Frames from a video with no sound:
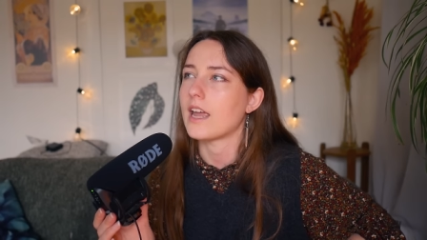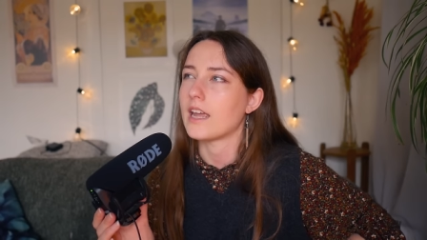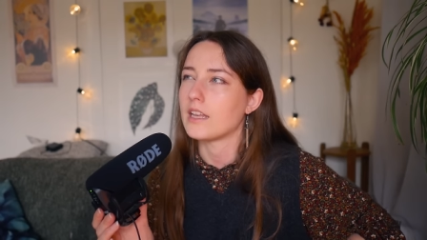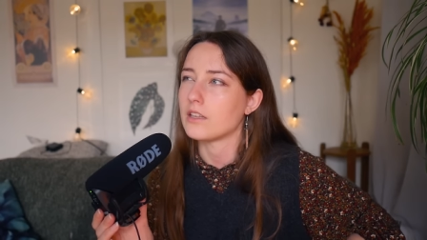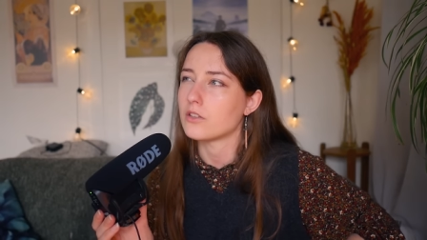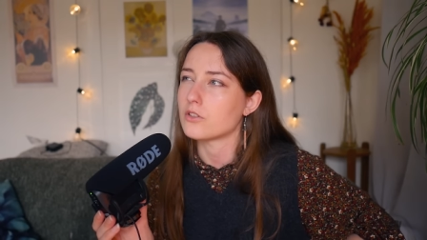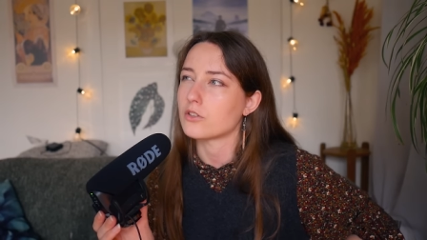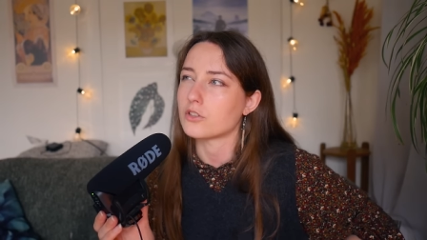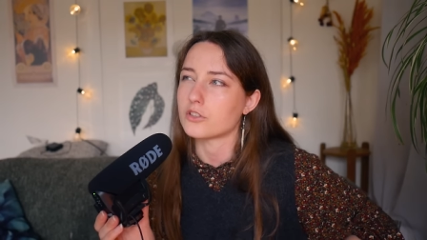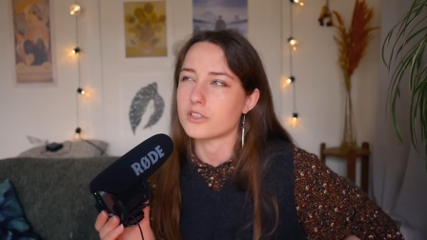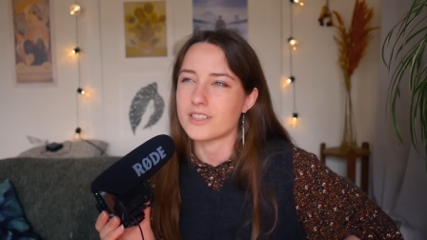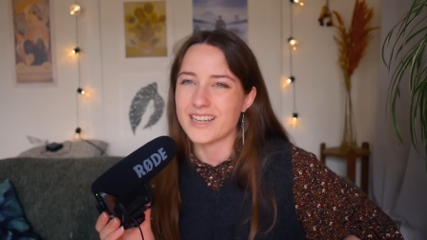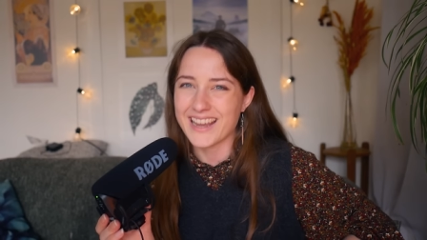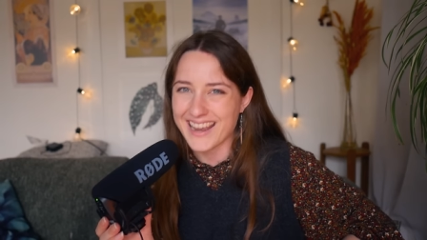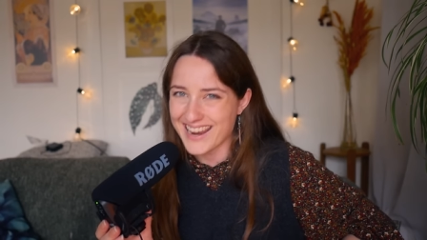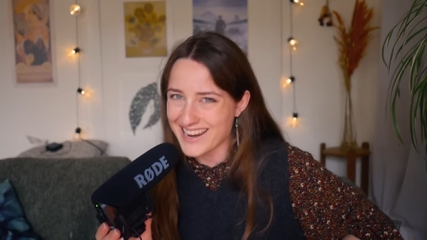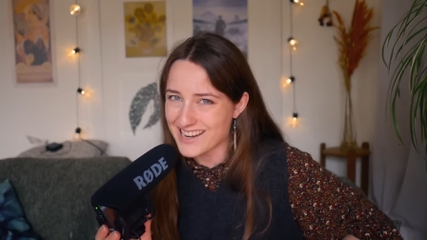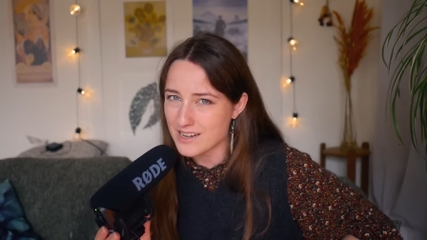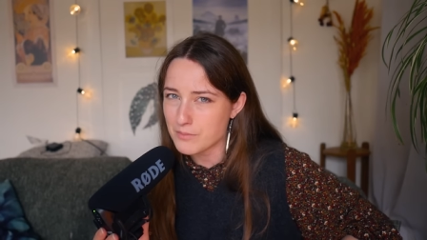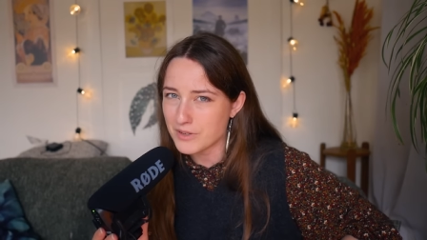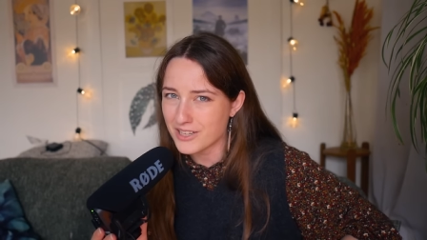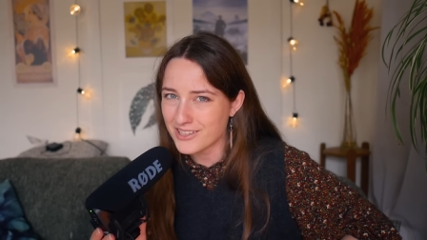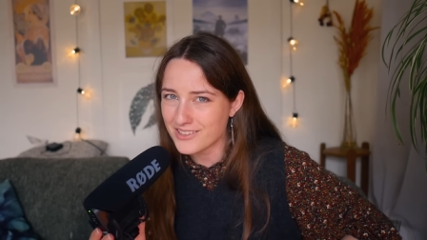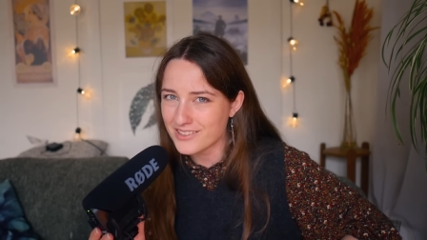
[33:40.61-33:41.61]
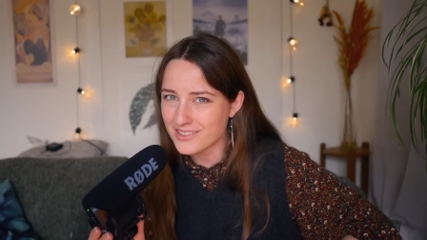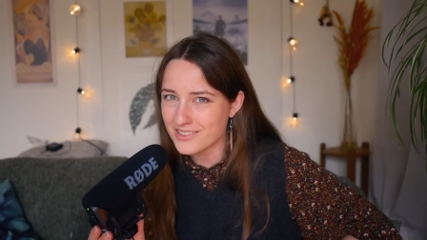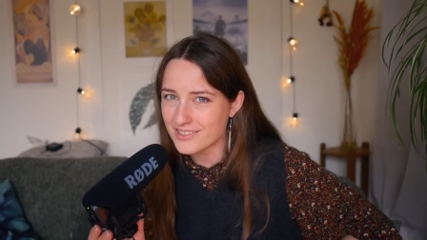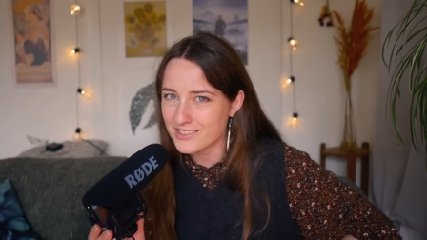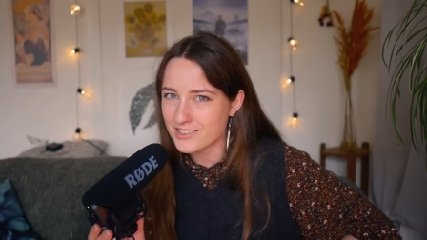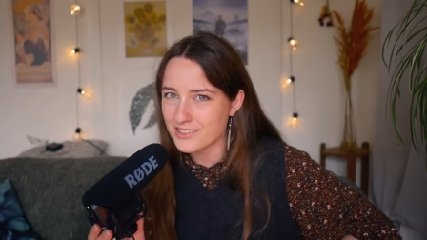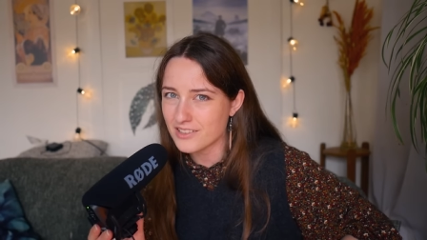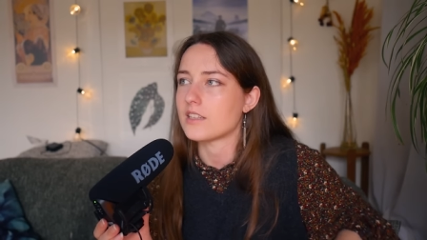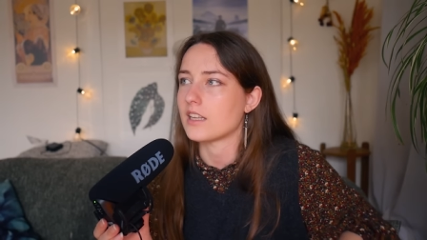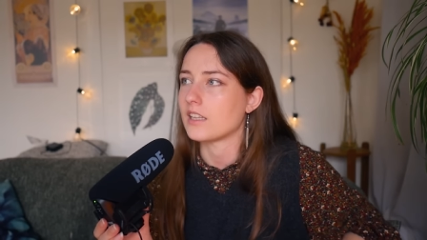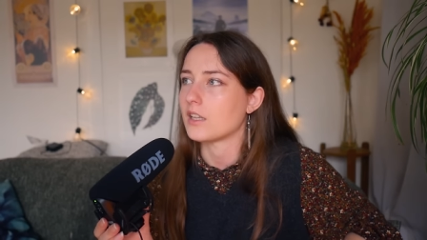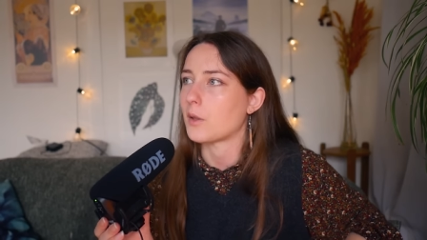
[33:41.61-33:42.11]

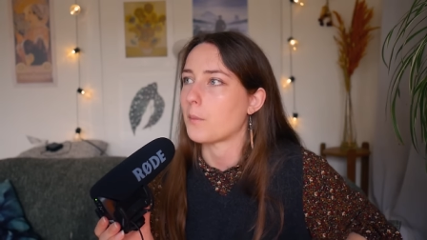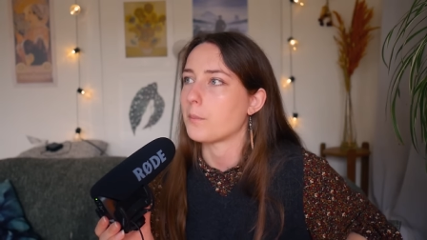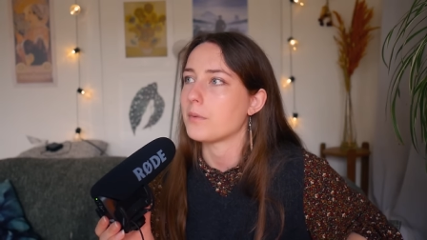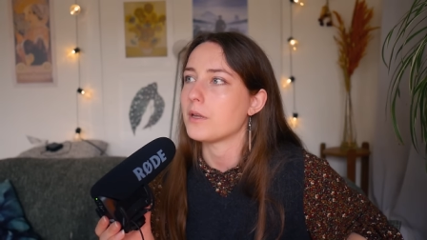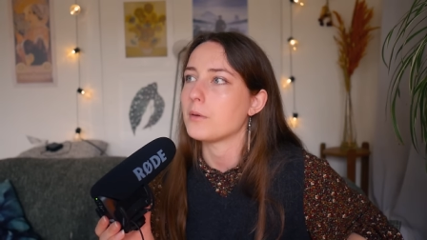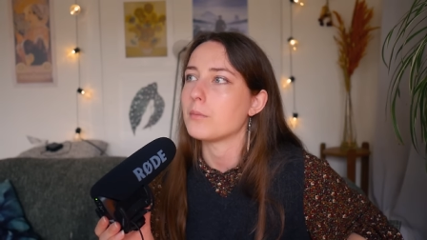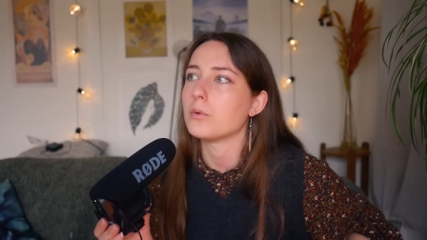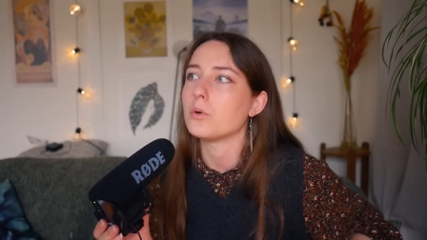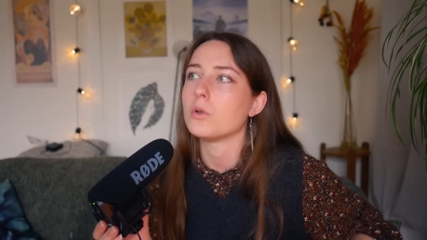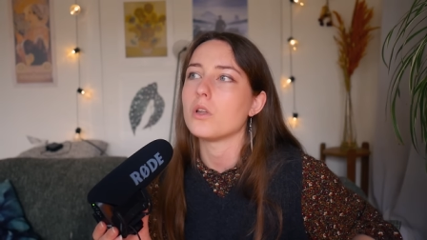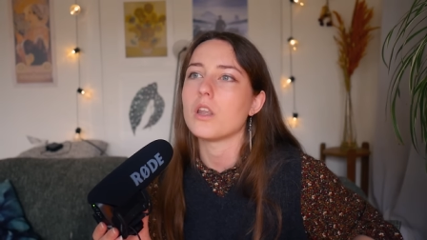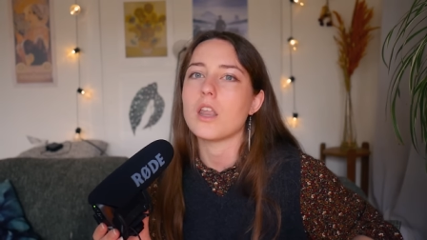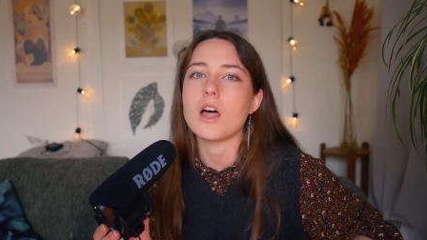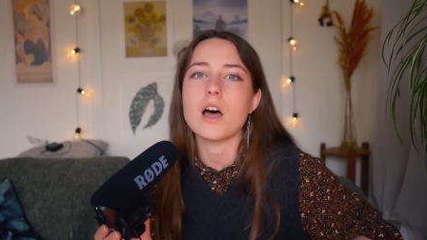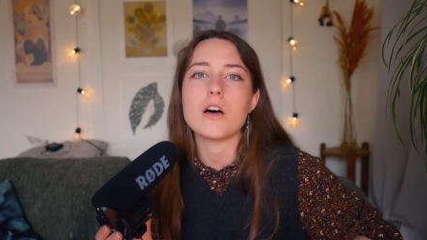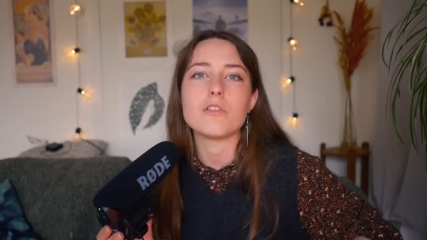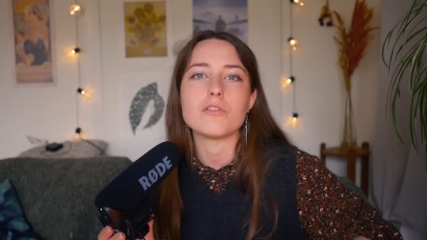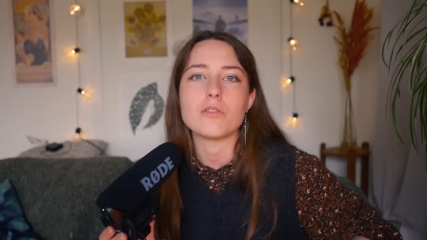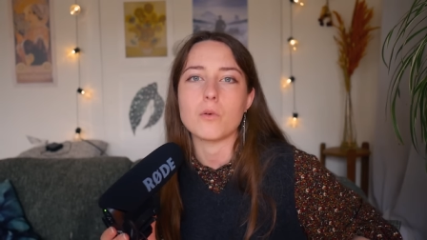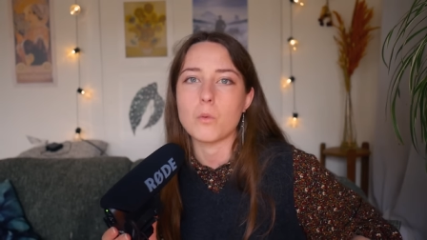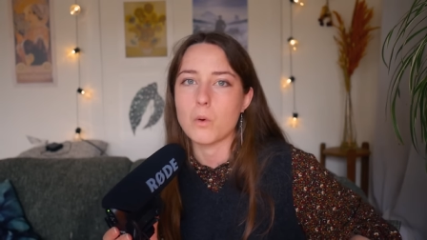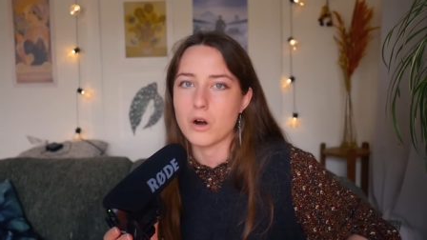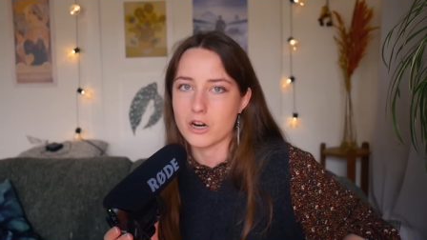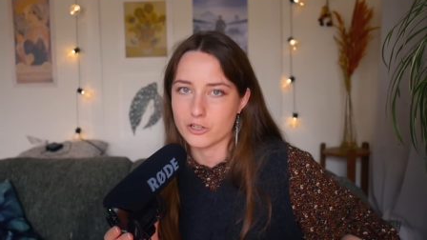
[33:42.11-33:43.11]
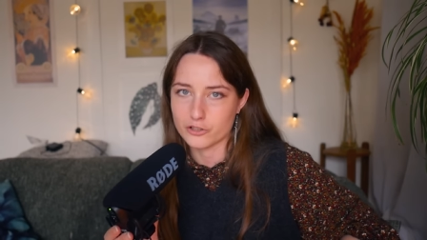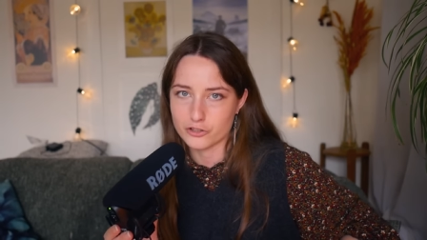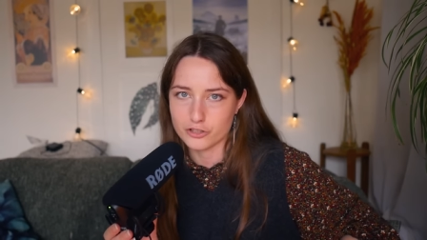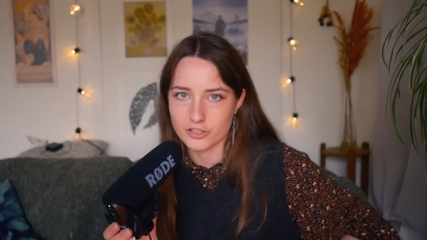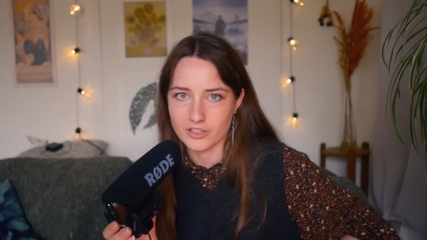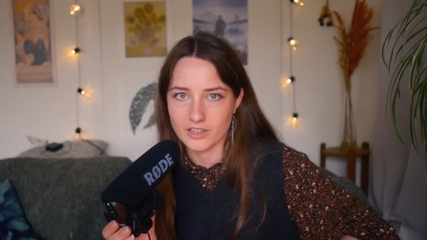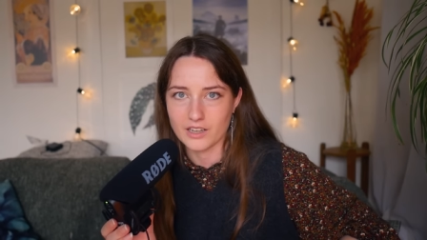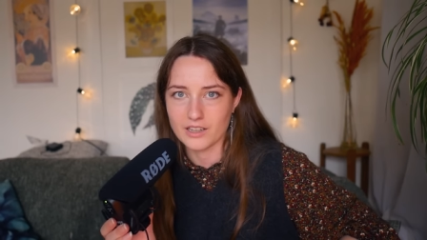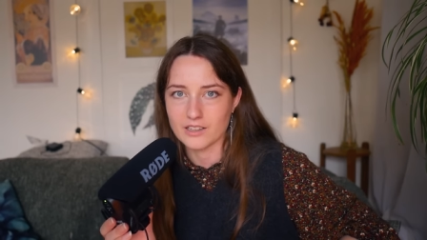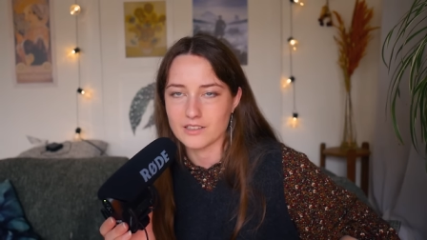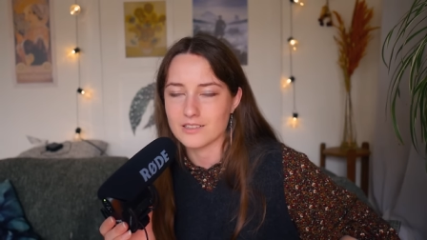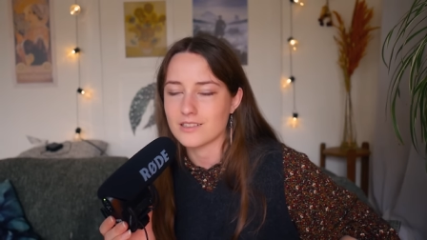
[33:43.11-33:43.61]
entertainment and that people love
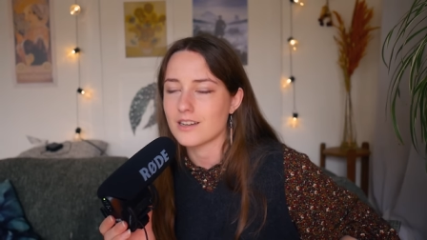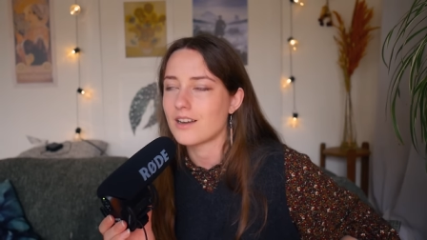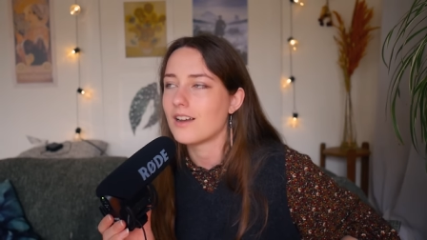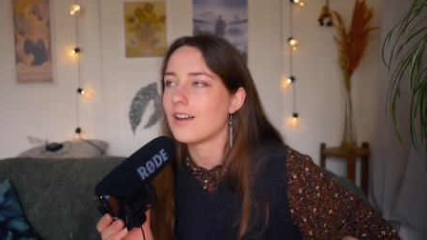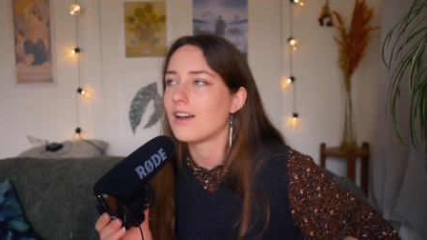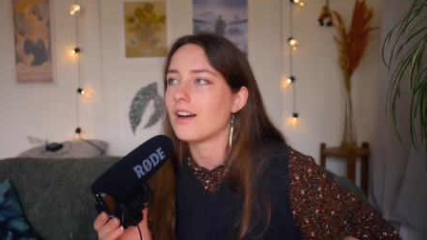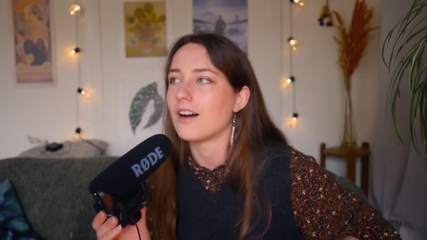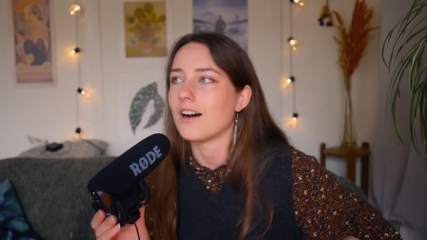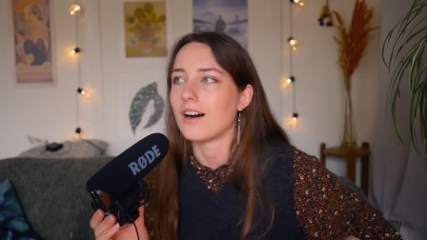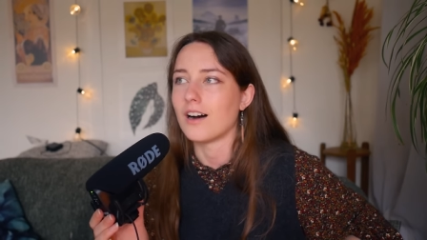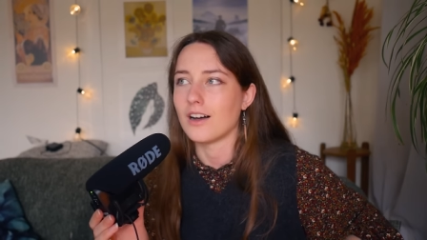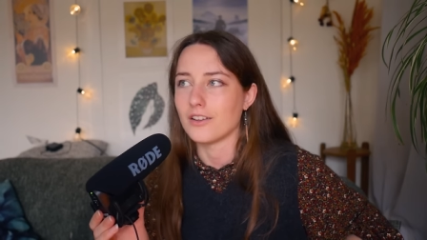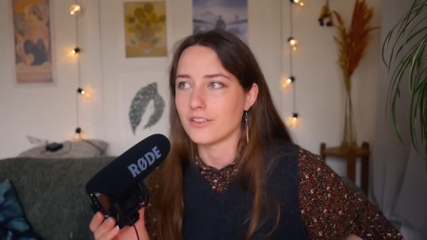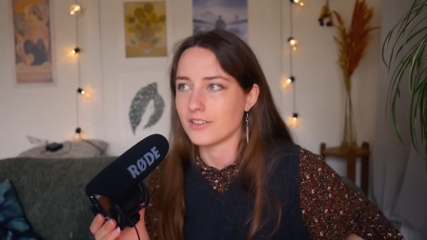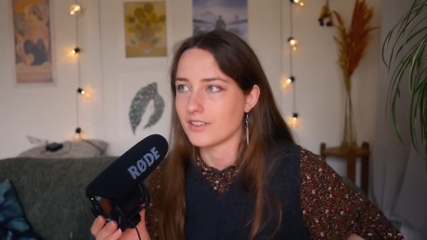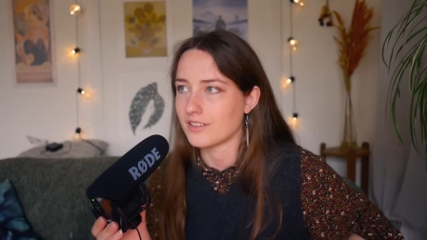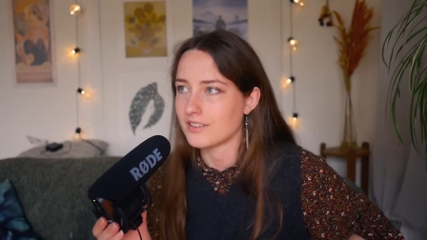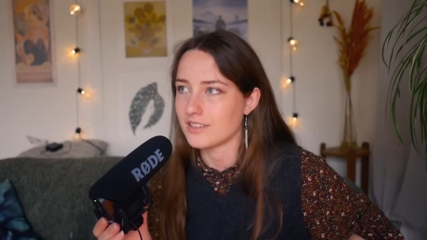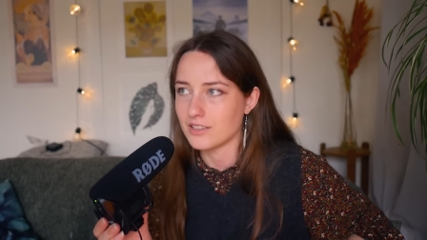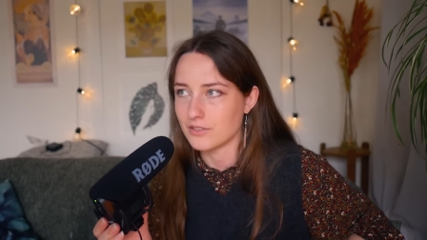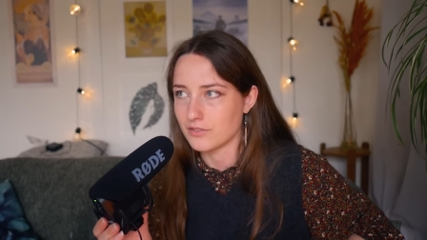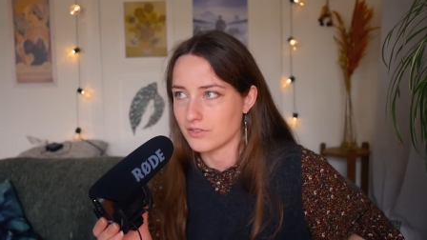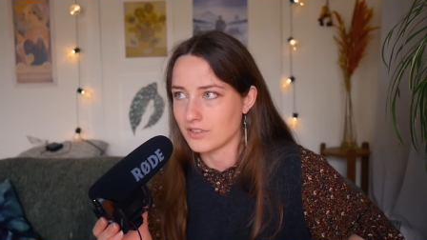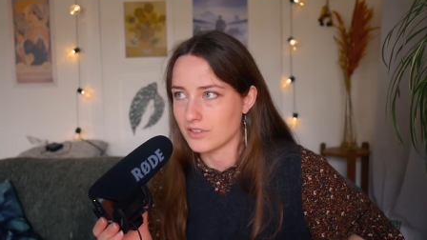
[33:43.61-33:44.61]
watching it on the T